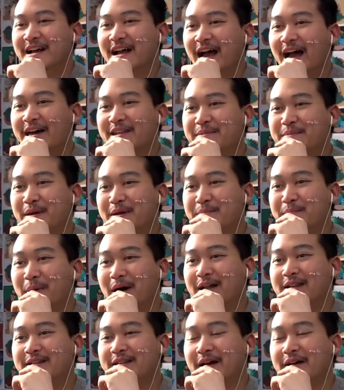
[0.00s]
Anime
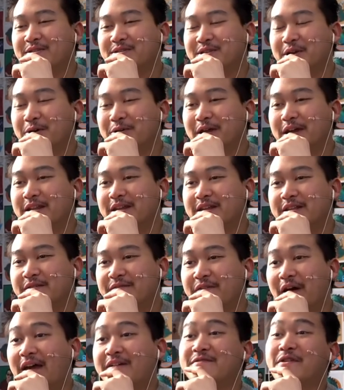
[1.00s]
Mun donated
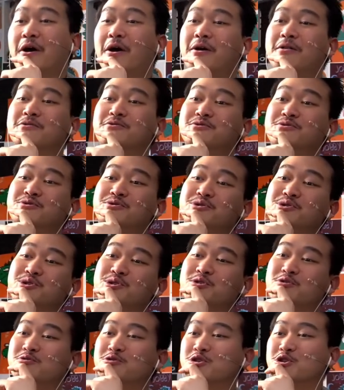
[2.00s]

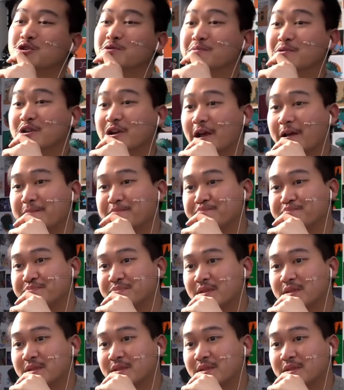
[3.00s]
$5 through the super chat.